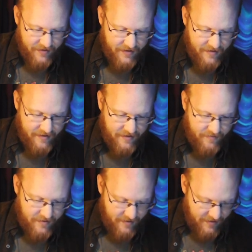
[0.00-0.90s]
that one
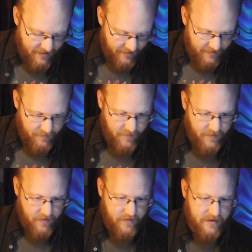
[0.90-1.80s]
here. You know what?
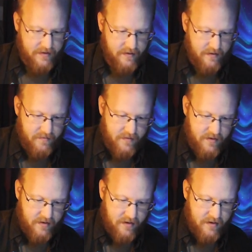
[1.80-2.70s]
Let's move all these
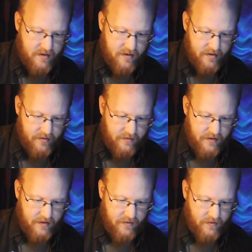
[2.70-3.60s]
up
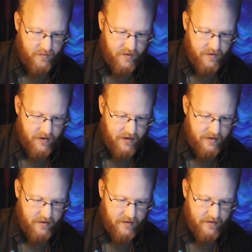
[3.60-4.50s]
so they can all be
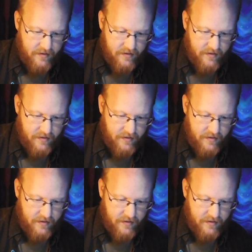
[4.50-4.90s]
right here.